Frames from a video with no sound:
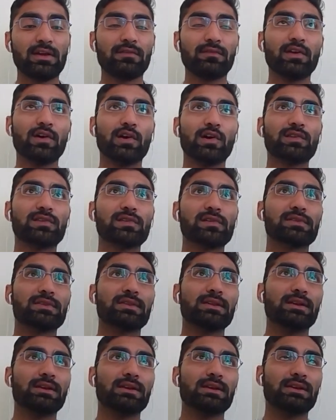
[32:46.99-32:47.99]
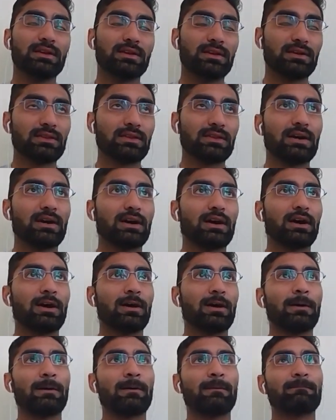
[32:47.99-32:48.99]
we also see
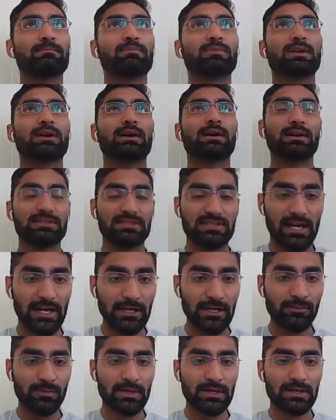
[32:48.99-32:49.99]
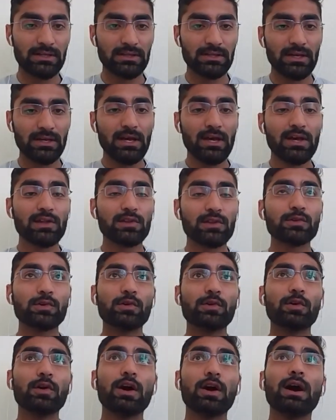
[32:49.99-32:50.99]
the childbirth.
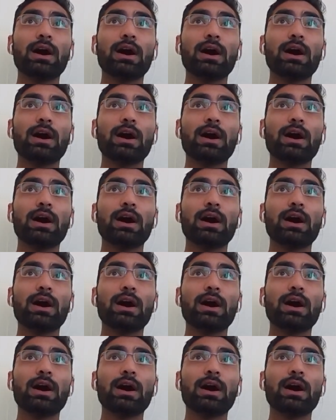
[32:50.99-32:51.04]
So